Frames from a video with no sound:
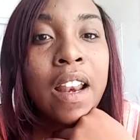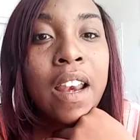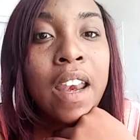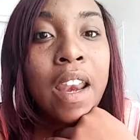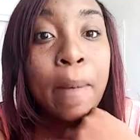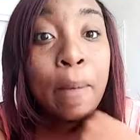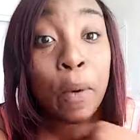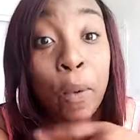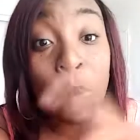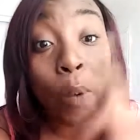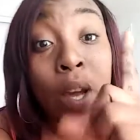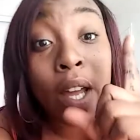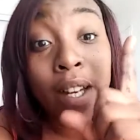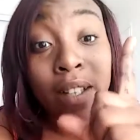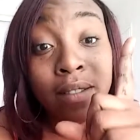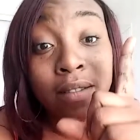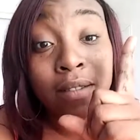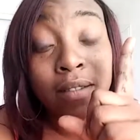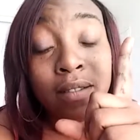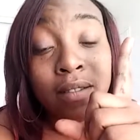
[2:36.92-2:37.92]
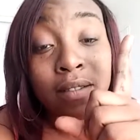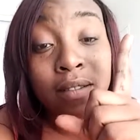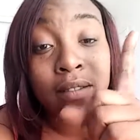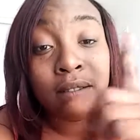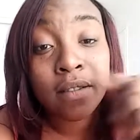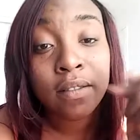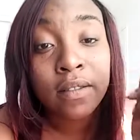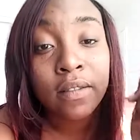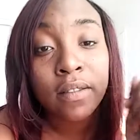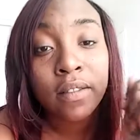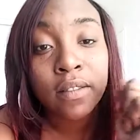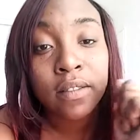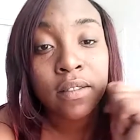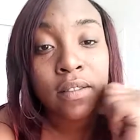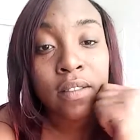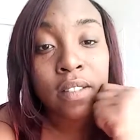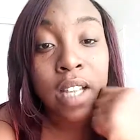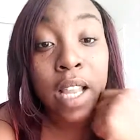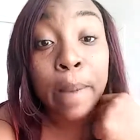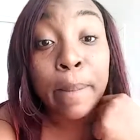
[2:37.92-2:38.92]
Number one,
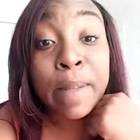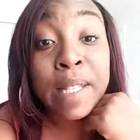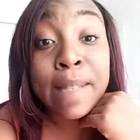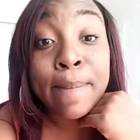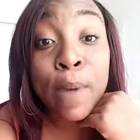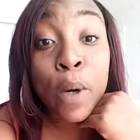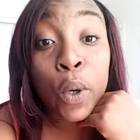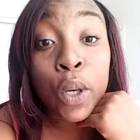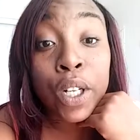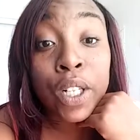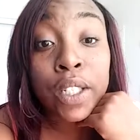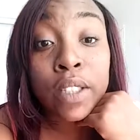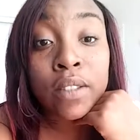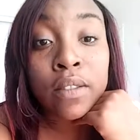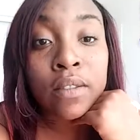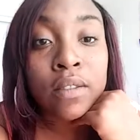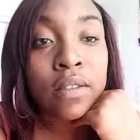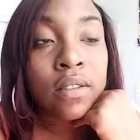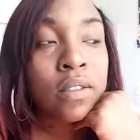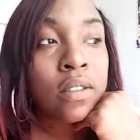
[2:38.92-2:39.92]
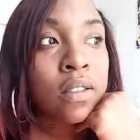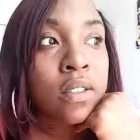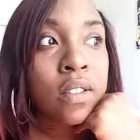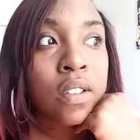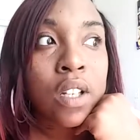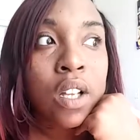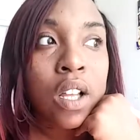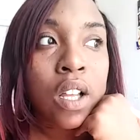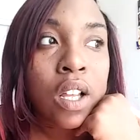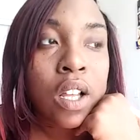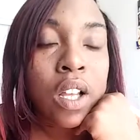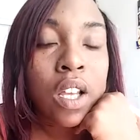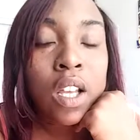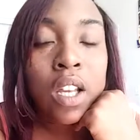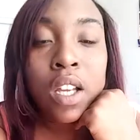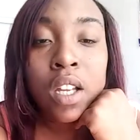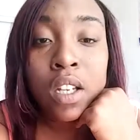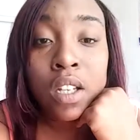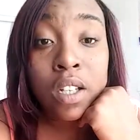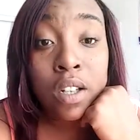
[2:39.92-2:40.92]
I'm a smoker.
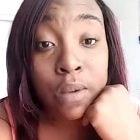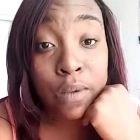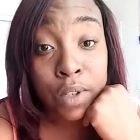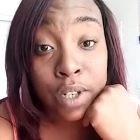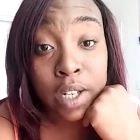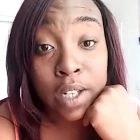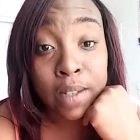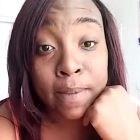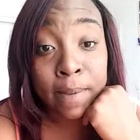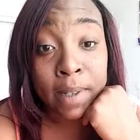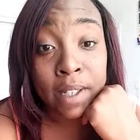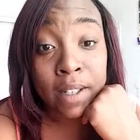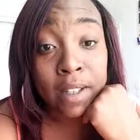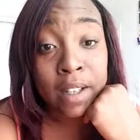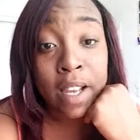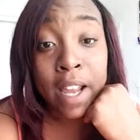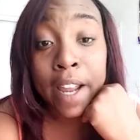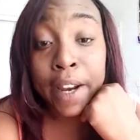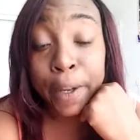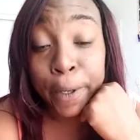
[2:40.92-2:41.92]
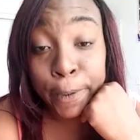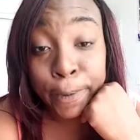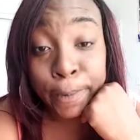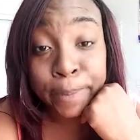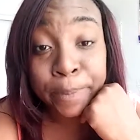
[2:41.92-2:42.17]
Don't judge me. I know.